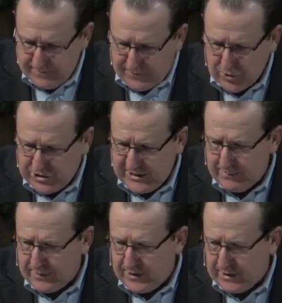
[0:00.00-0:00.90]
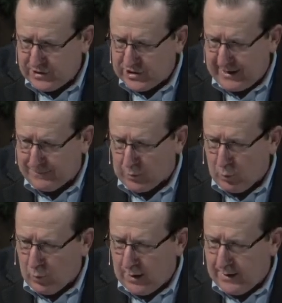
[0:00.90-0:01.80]
1 Timothy chapter
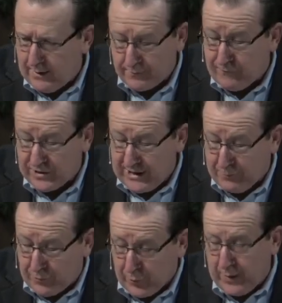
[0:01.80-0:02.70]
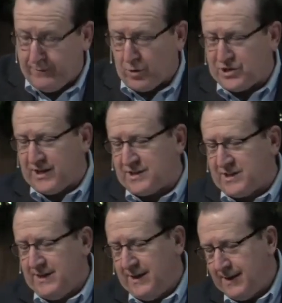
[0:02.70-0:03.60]
1 chapter 3 verse
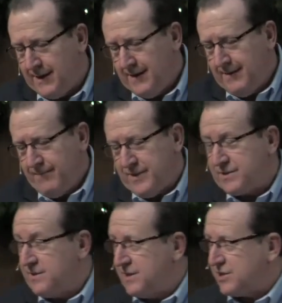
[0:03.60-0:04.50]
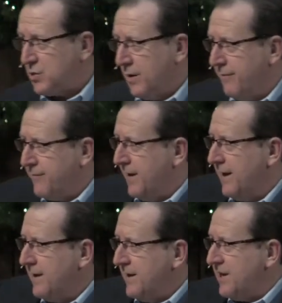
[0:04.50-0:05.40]
16 this, this sort of uh,